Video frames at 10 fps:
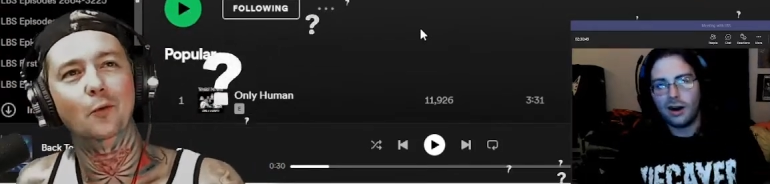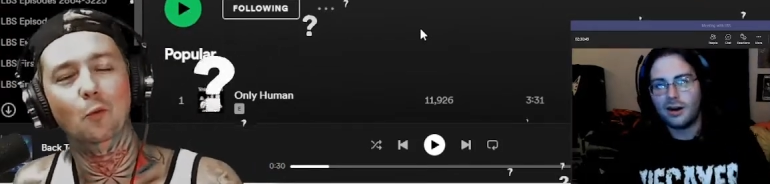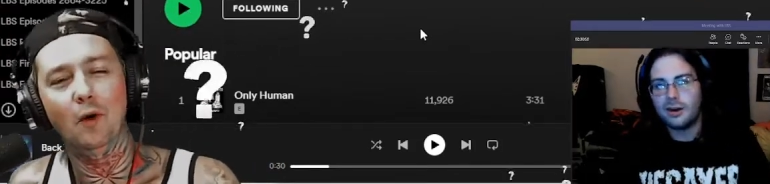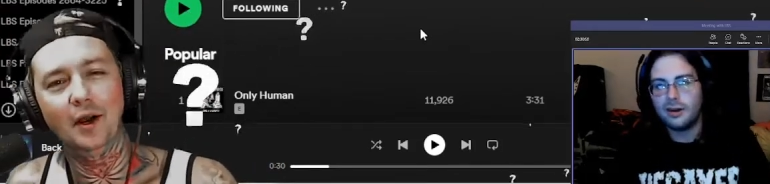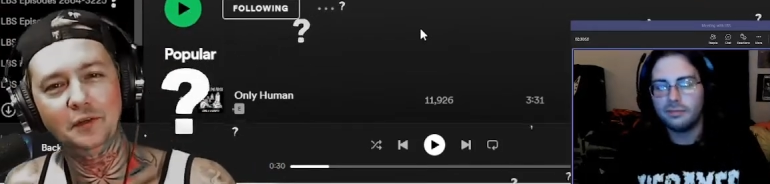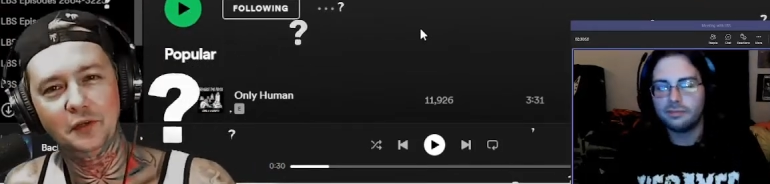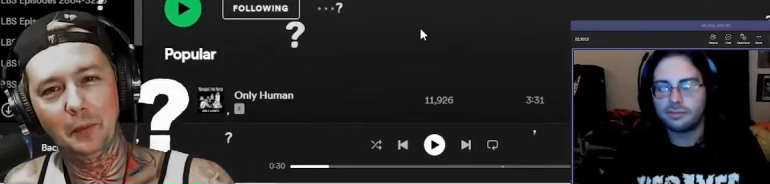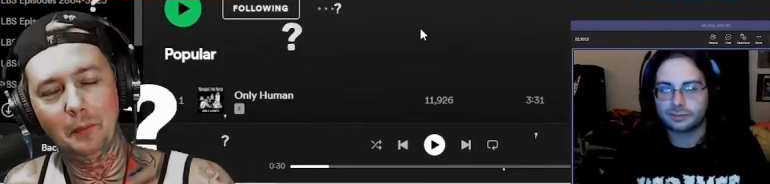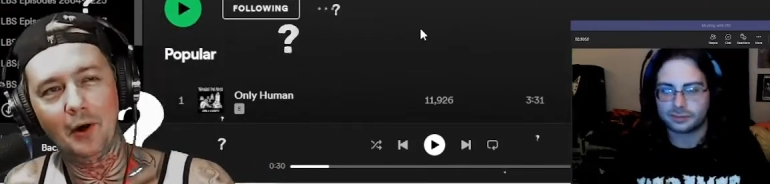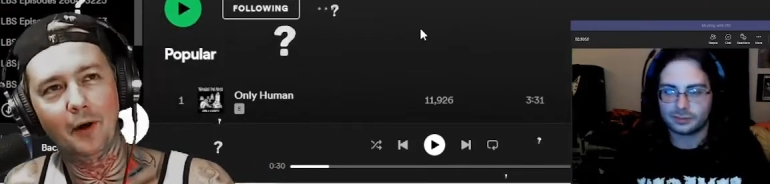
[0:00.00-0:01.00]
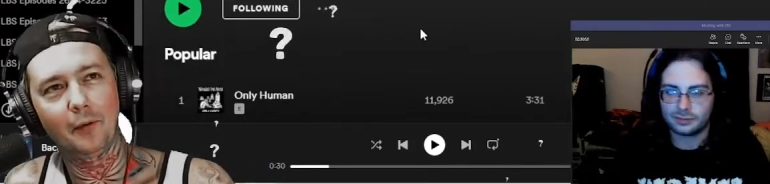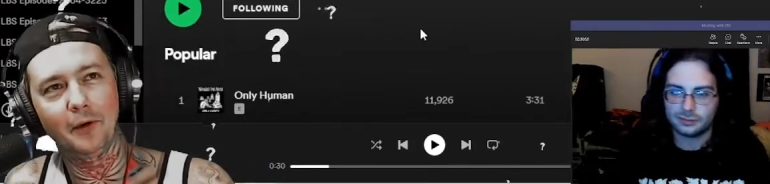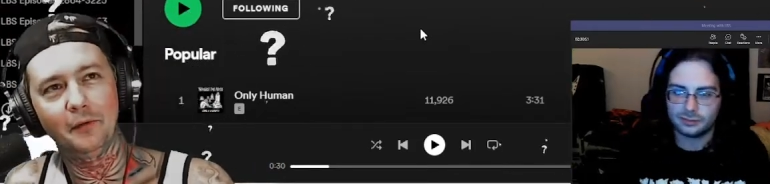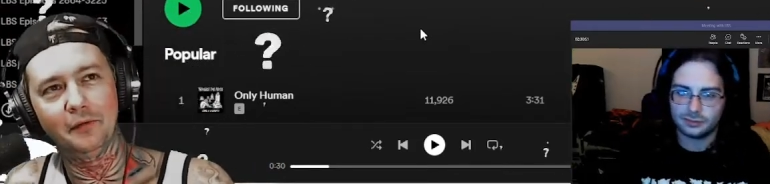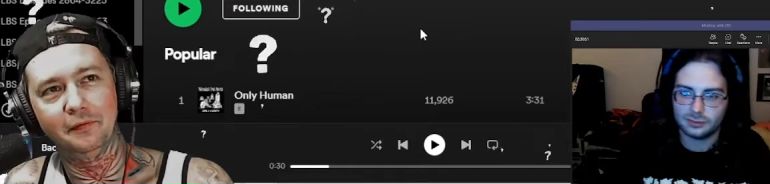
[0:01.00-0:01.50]
Speaker 1: want to
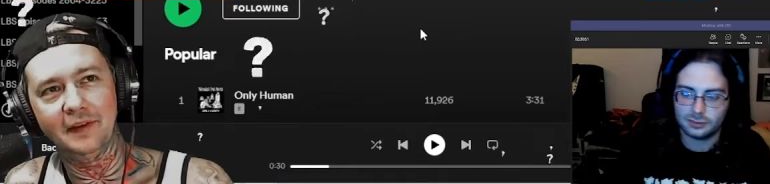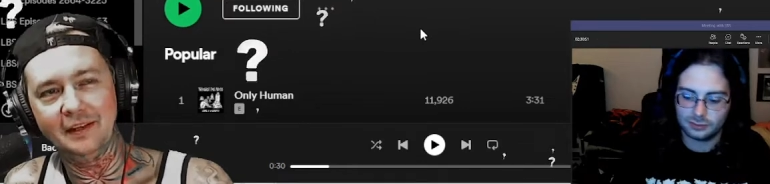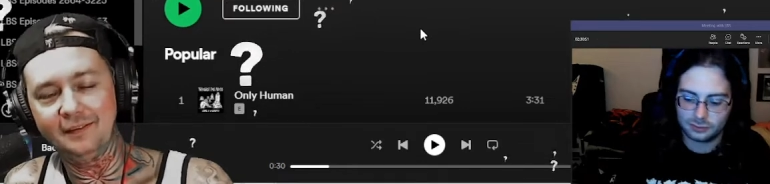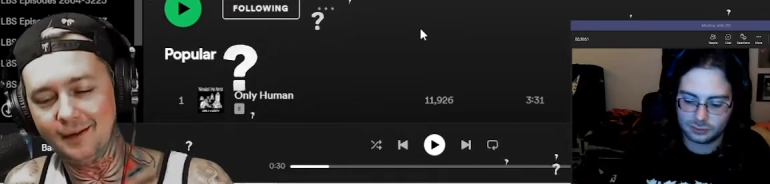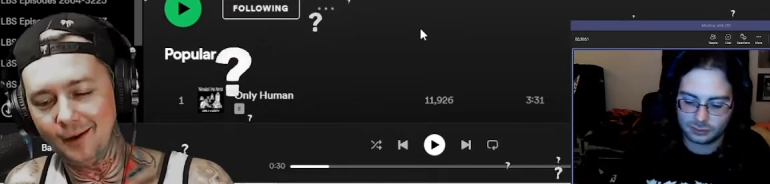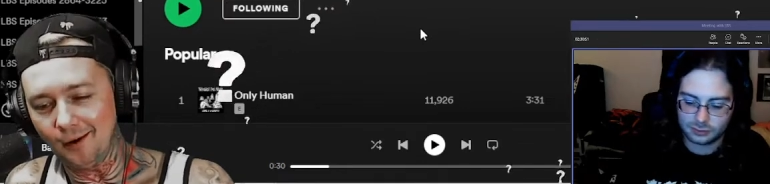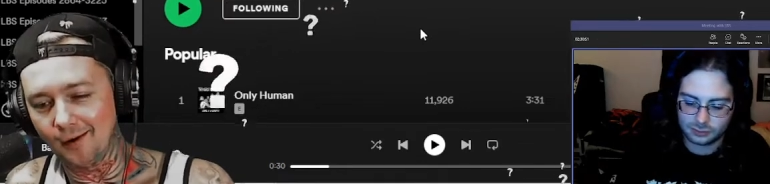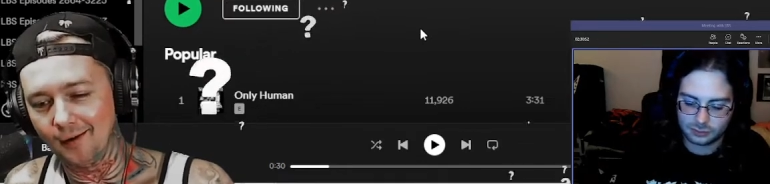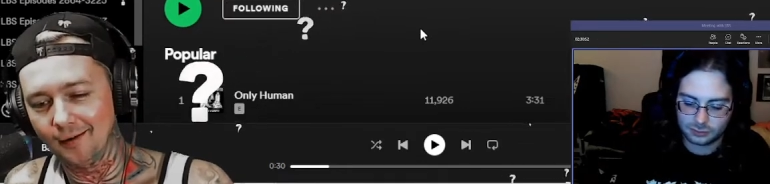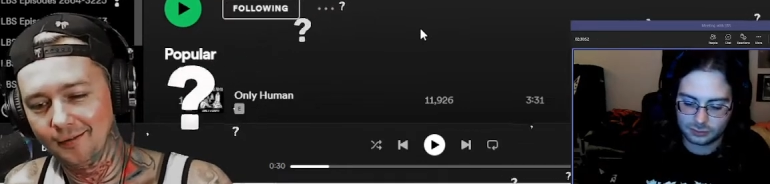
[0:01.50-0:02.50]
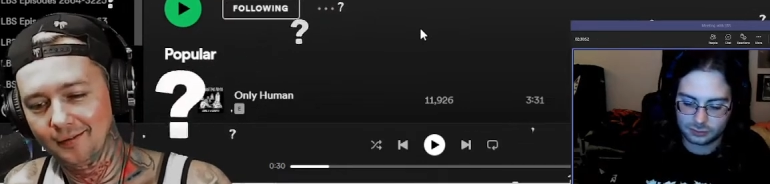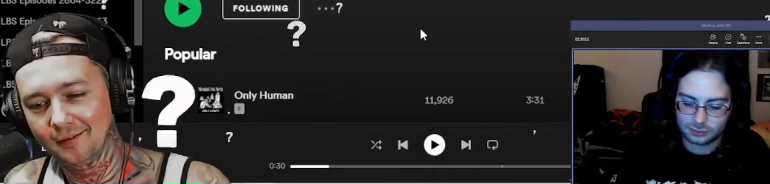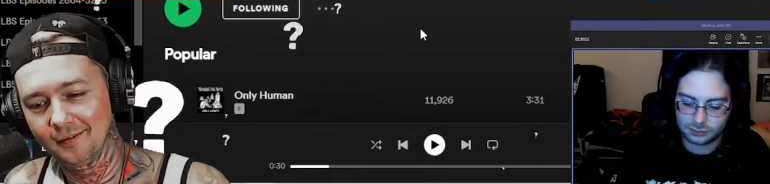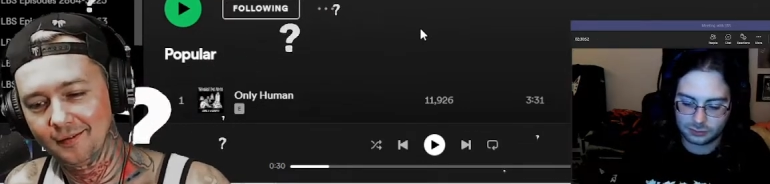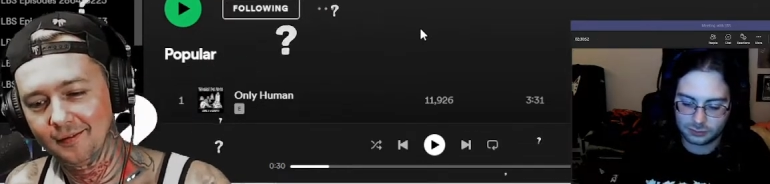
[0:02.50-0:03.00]
borrow the VCR?
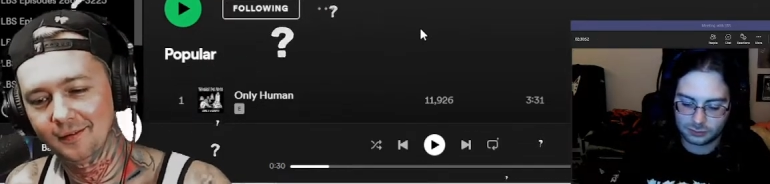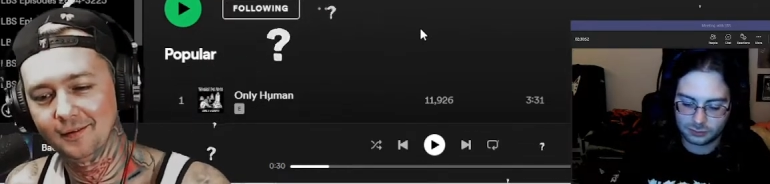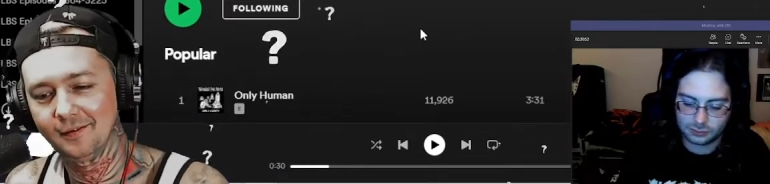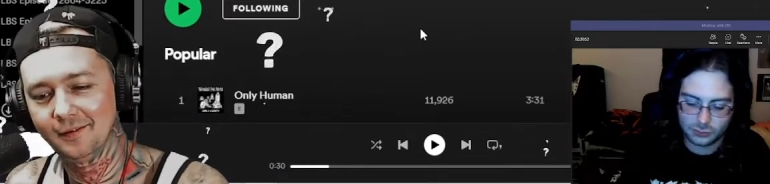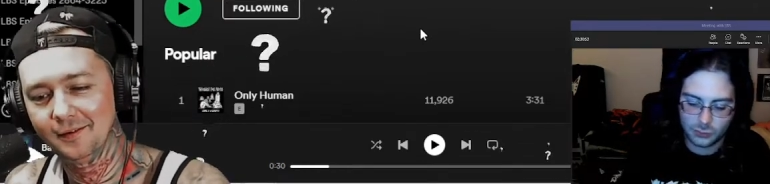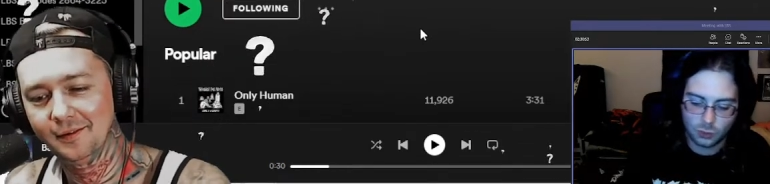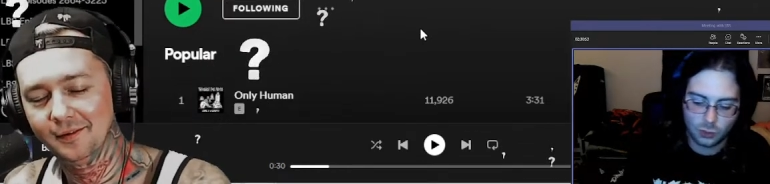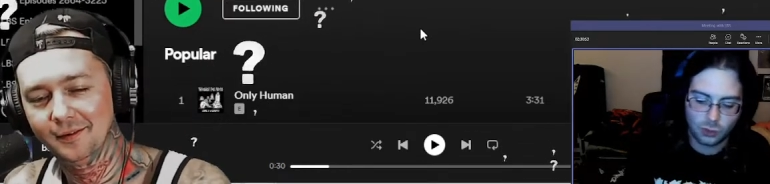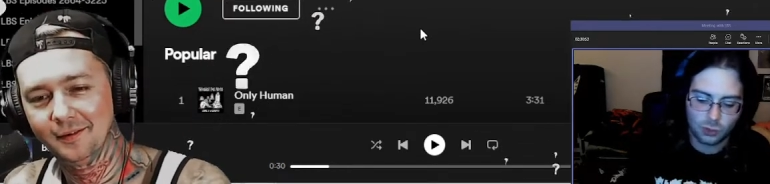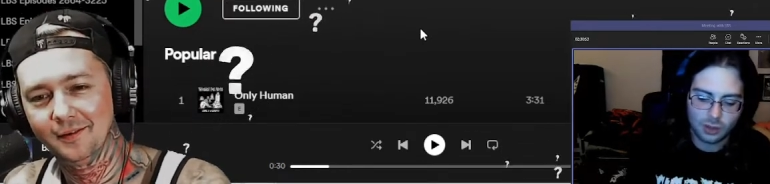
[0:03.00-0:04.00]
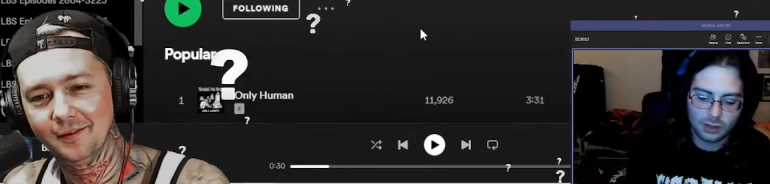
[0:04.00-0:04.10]
Ooh.